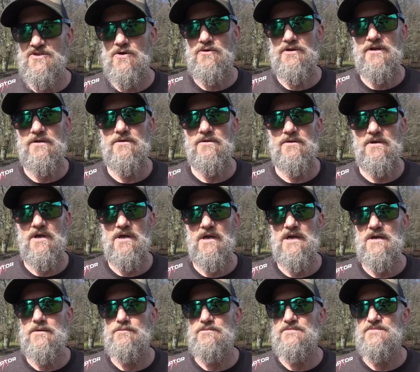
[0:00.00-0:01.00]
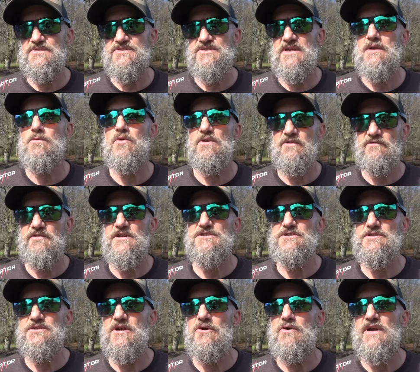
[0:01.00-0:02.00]
on, see what the
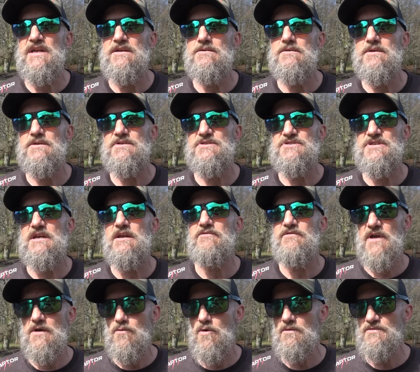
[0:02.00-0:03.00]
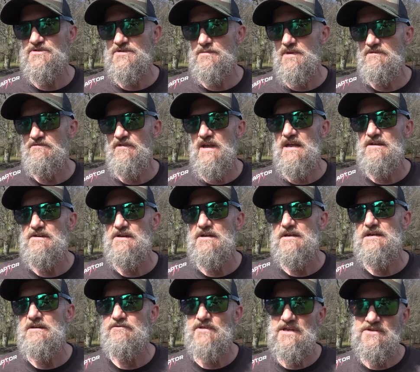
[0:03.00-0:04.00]
fish are doing, see if they want to be fed.
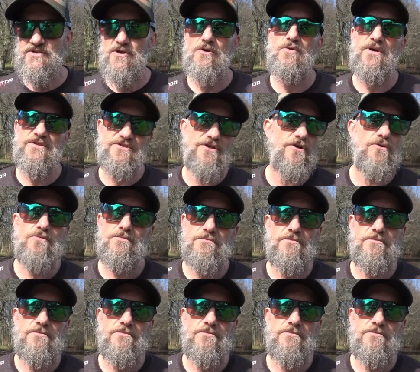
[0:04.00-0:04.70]
If they do, I do.